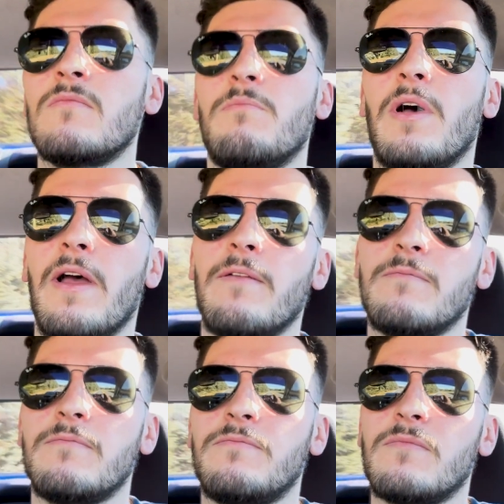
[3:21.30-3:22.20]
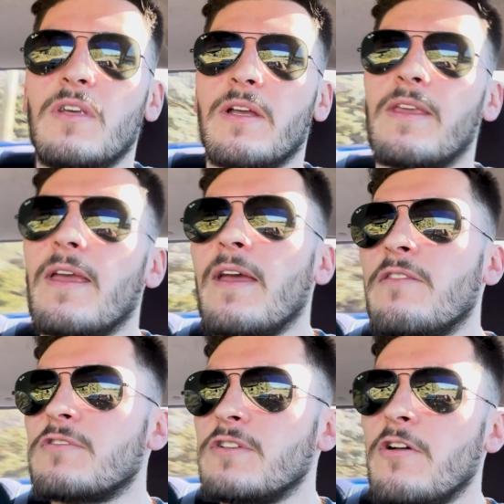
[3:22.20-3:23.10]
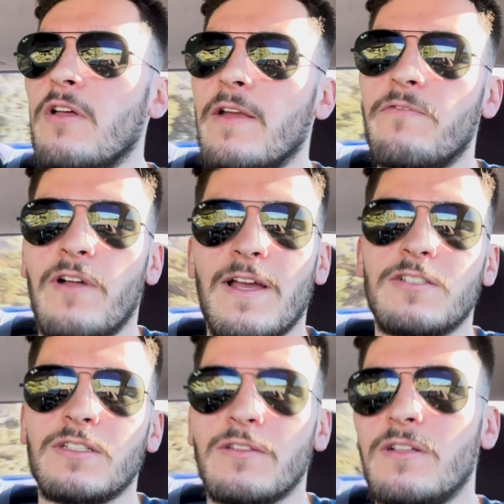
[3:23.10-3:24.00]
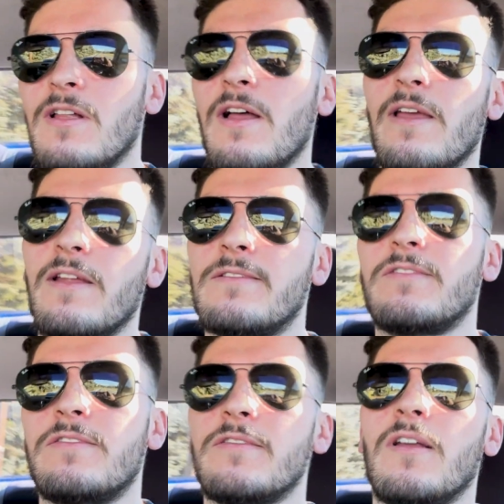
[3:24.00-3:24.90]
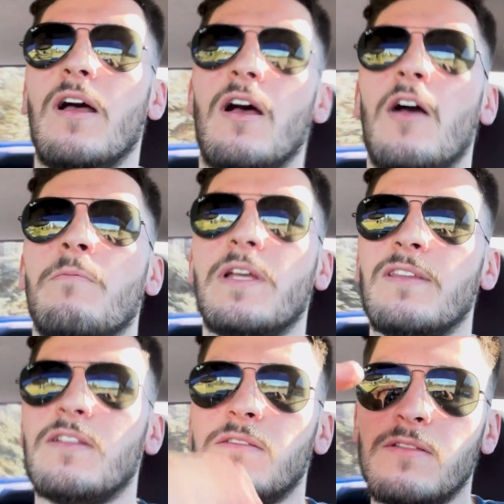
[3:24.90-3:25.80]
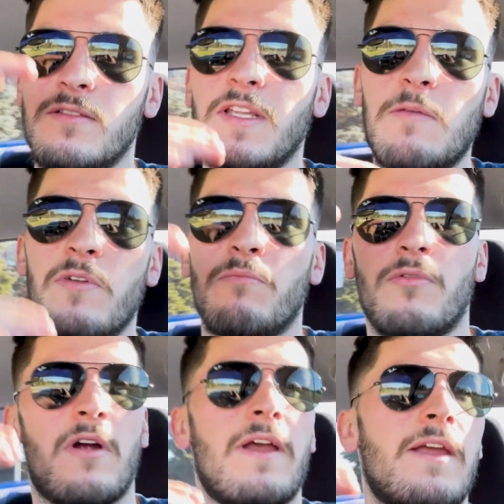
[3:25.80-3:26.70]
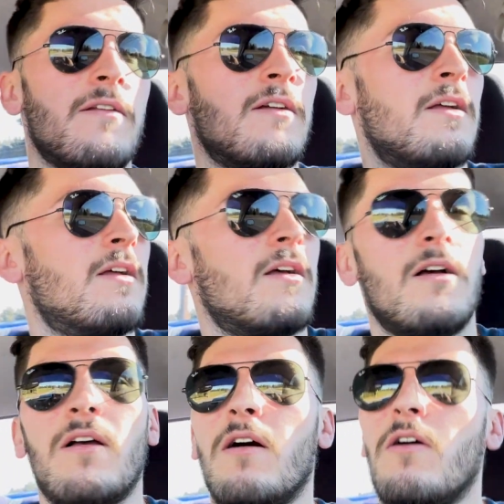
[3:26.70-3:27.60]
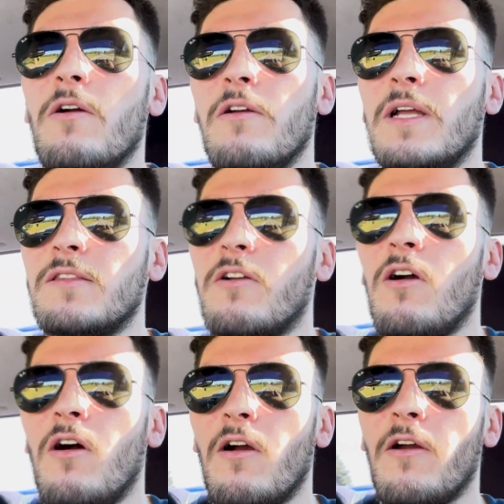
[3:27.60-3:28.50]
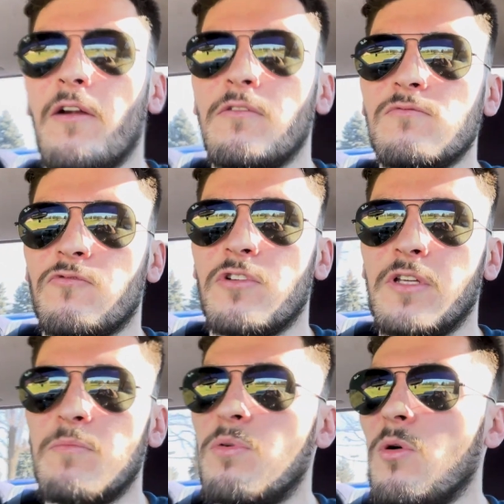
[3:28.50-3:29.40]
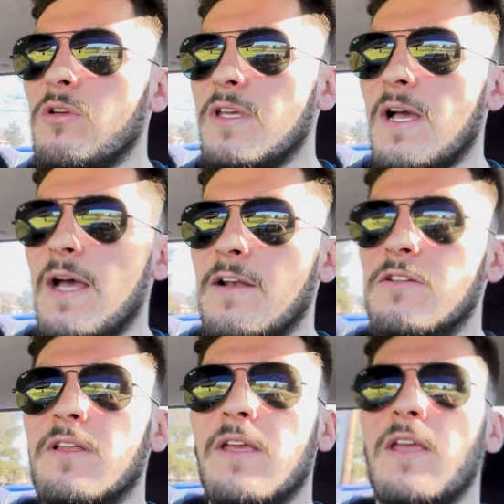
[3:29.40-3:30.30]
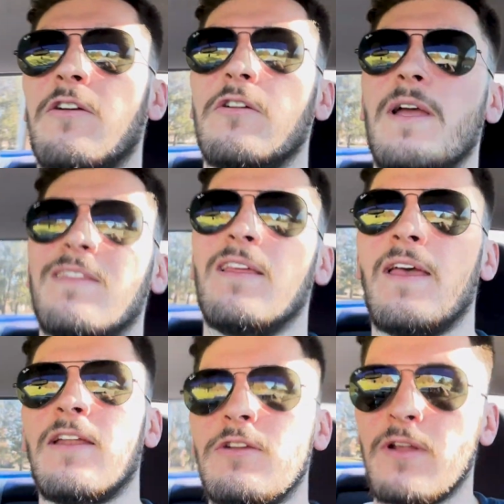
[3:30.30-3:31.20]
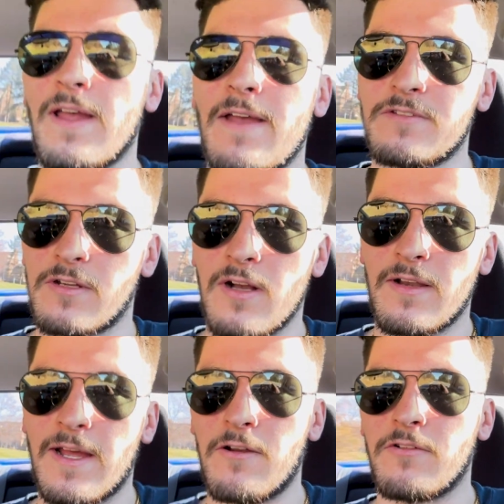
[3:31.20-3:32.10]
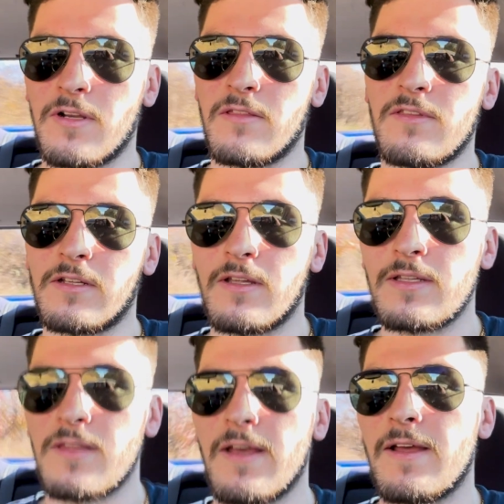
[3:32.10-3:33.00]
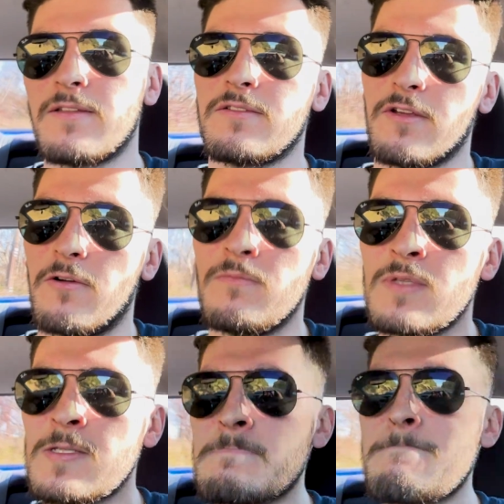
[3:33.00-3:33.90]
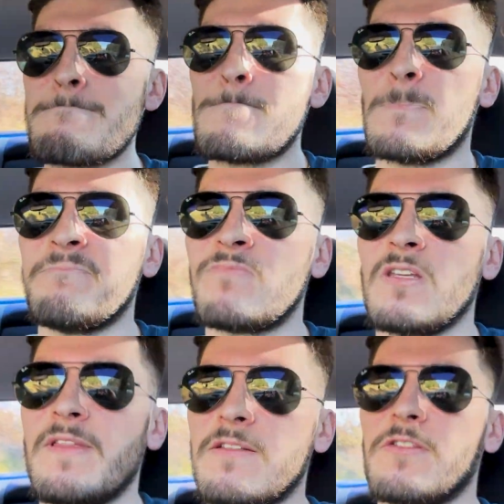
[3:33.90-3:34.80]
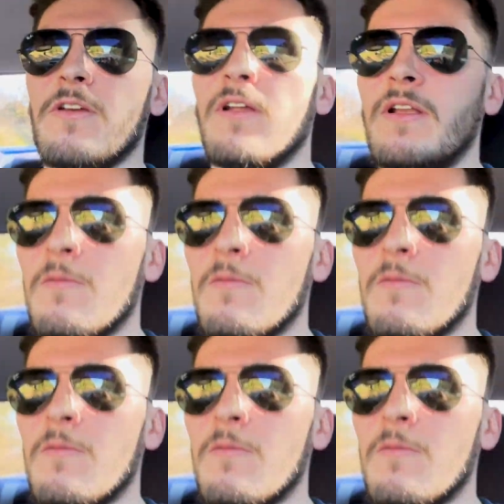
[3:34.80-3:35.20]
But again, there's no like flashing of the lights, like they dim and bright, or like the car really poorly idling, or like the head unit hasn't gone out or anything like that. So that's good.